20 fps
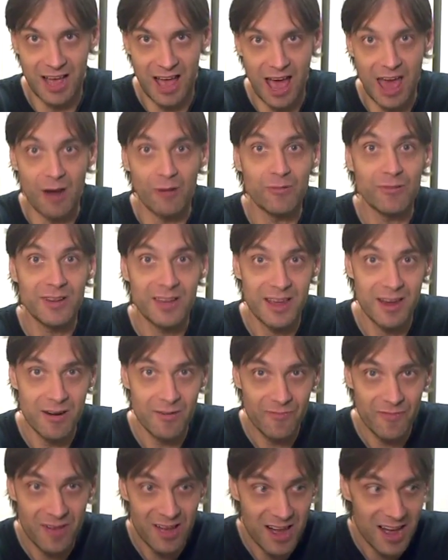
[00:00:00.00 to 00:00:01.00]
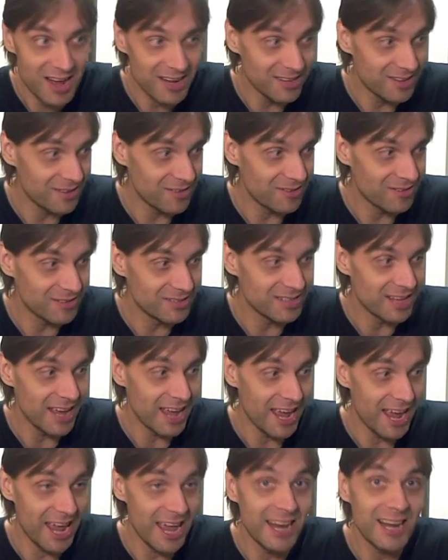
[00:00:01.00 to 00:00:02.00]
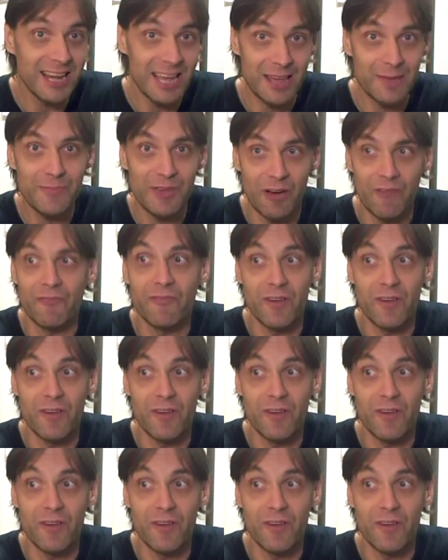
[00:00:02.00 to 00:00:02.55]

I don't care for hot dogs, and it gave me a